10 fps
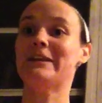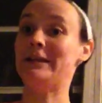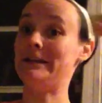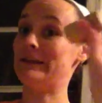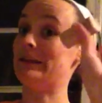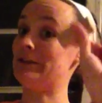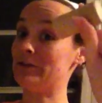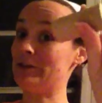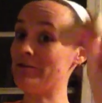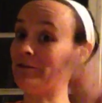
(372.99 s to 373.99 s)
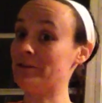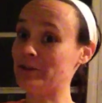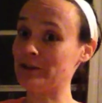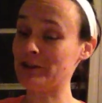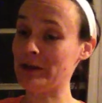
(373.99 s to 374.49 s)
It's the safest
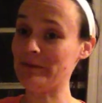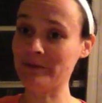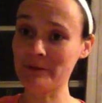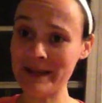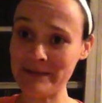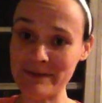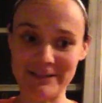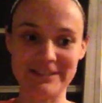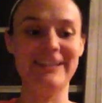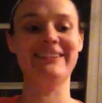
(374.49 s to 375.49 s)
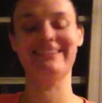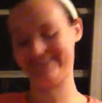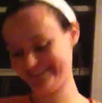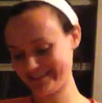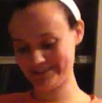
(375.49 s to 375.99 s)
shape for babies
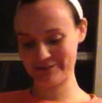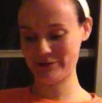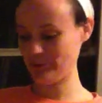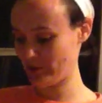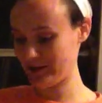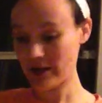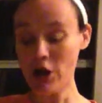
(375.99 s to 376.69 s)
because there's no point.